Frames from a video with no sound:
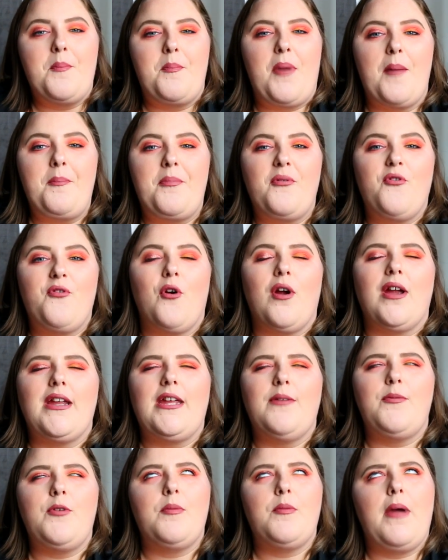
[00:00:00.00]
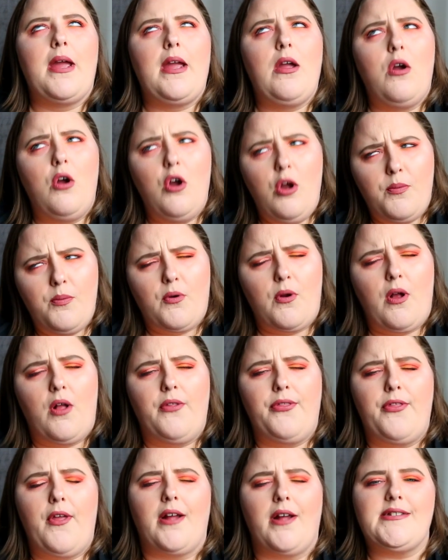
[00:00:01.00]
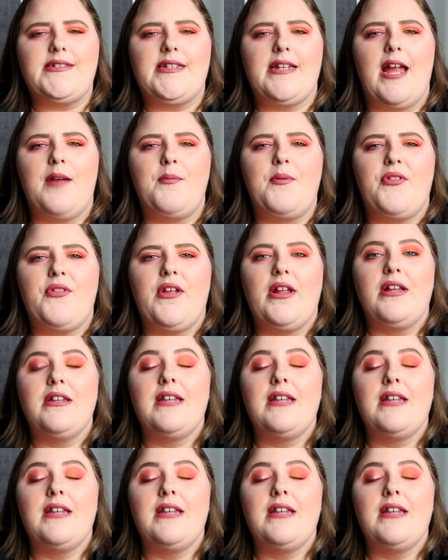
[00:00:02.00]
But before I give you my overall thoughts and everything,